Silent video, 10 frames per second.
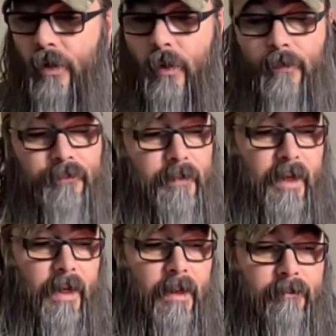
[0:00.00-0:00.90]

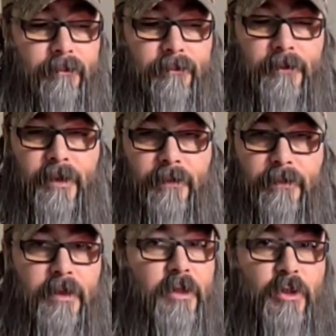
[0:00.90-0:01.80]
you know, it's a
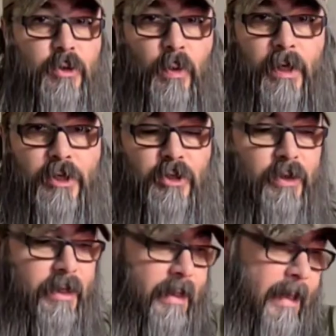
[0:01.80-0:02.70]
two-way street,
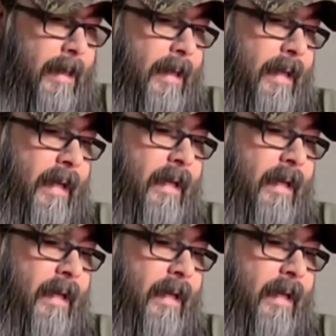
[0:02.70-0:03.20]
and